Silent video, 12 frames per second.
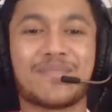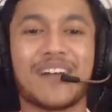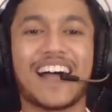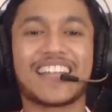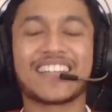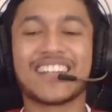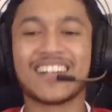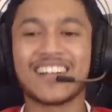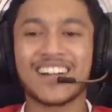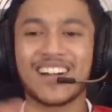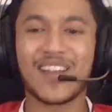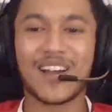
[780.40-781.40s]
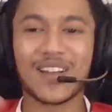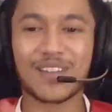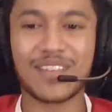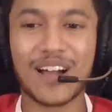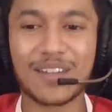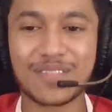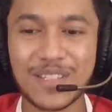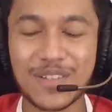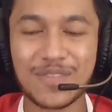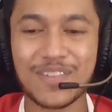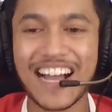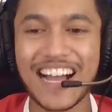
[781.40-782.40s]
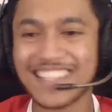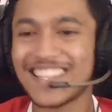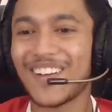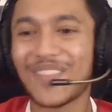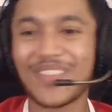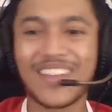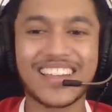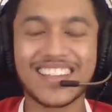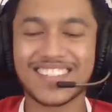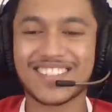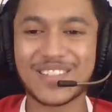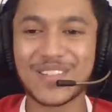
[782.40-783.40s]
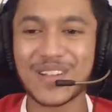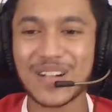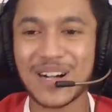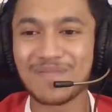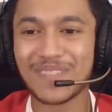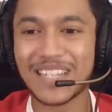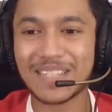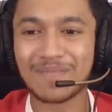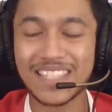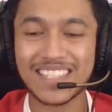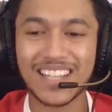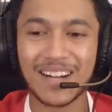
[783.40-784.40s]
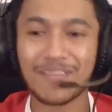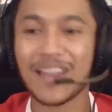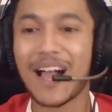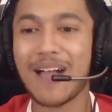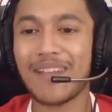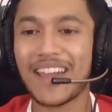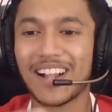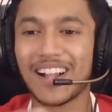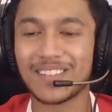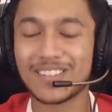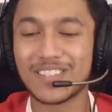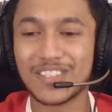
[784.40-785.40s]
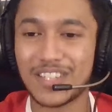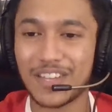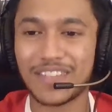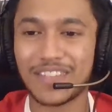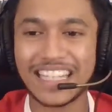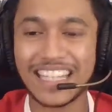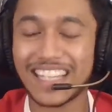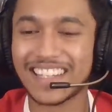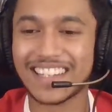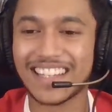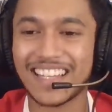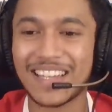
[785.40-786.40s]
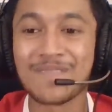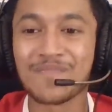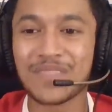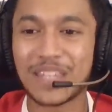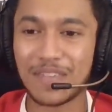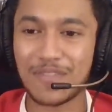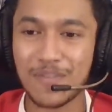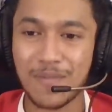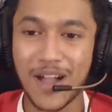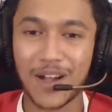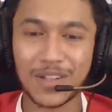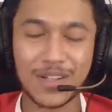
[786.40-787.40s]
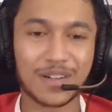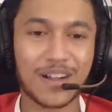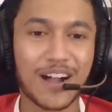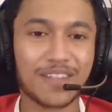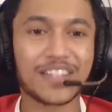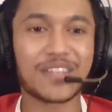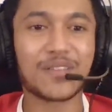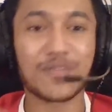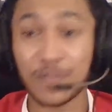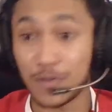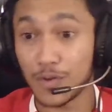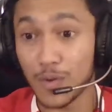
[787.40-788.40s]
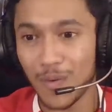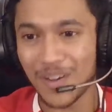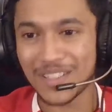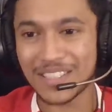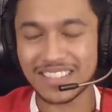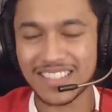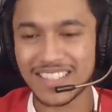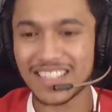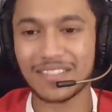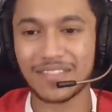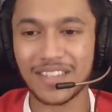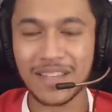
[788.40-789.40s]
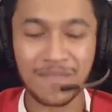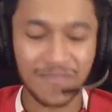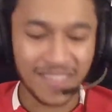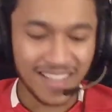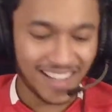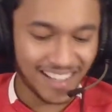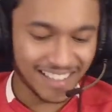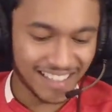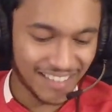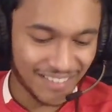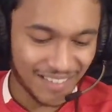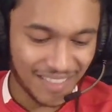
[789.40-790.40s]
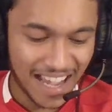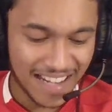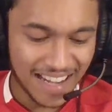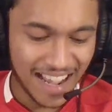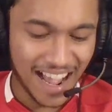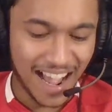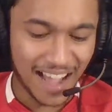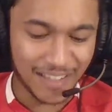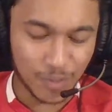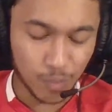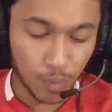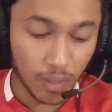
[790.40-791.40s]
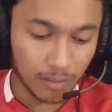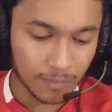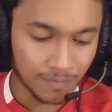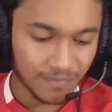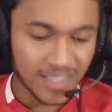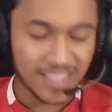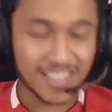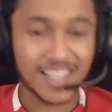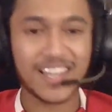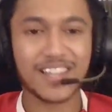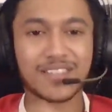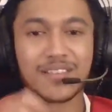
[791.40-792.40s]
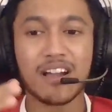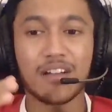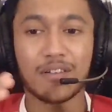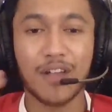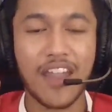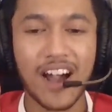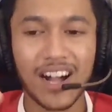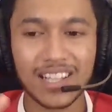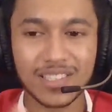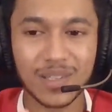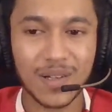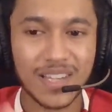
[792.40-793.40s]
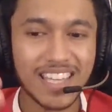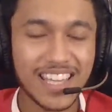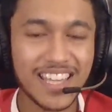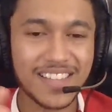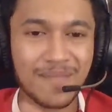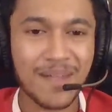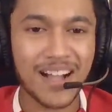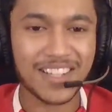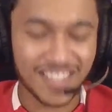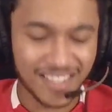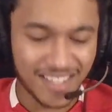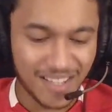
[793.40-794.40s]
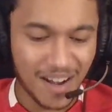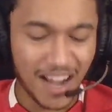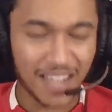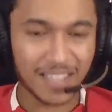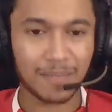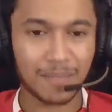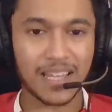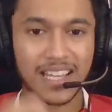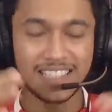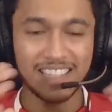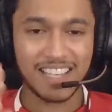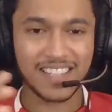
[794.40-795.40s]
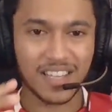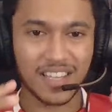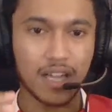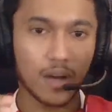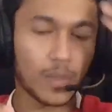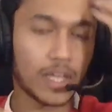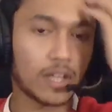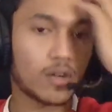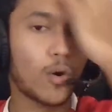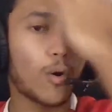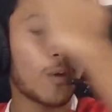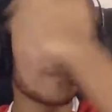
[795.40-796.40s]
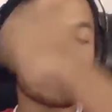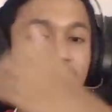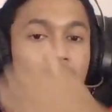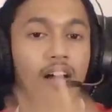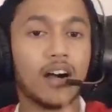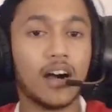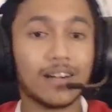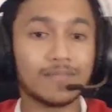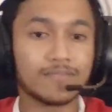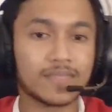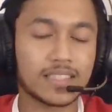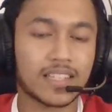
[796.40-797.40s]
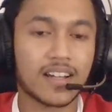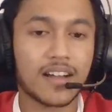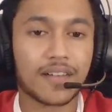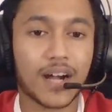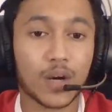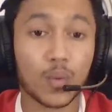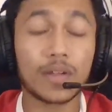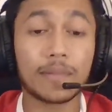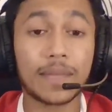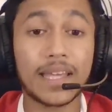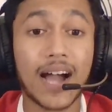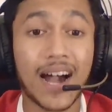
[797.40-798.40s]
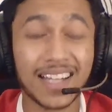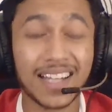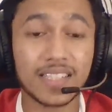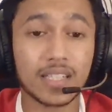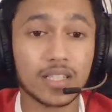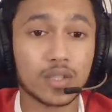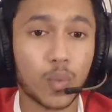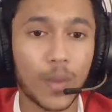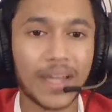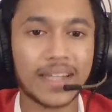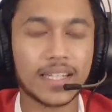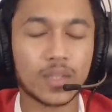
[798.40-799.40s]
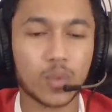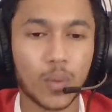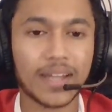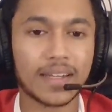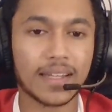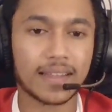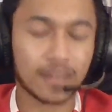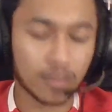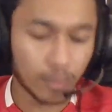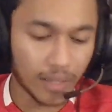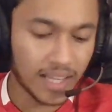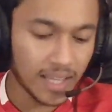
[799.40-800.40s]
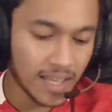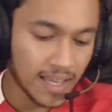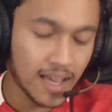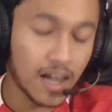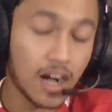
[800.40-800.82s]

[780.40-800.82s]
but a lot of love to you fans out there. Yes, do come meet me sometime, and I'll definitely give you my autograph. And if you do want a selfie, I'll give you that as well. So yes, Ronaldo is a Manchester United player. It is a here we go. The contract will be until 2023